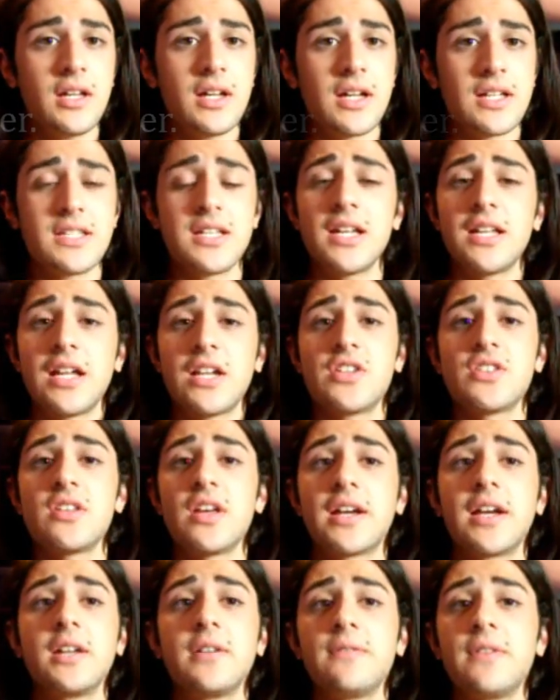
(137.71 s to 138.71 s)
a teenage
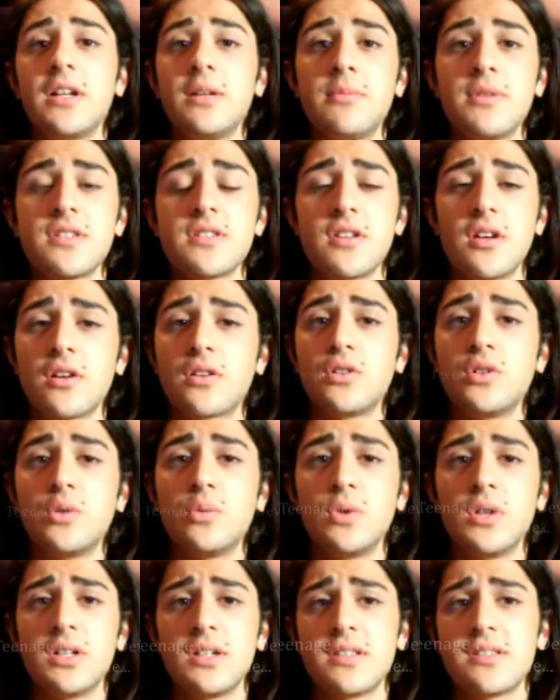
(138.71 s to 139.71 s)
psychic development circle,
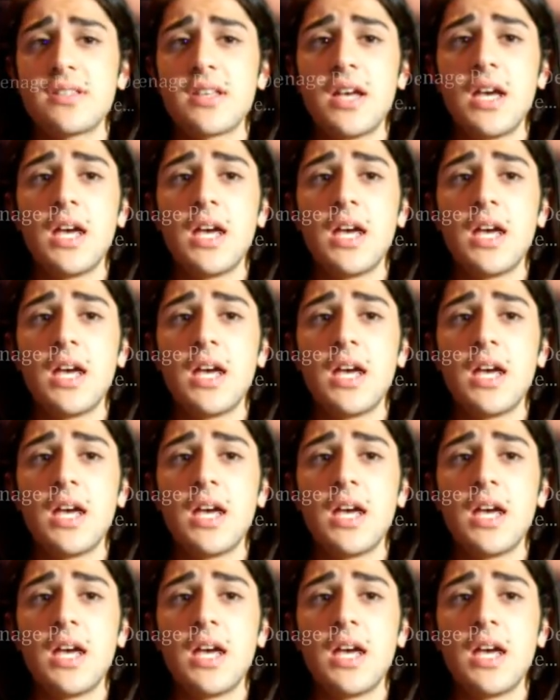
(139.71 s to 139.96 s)
was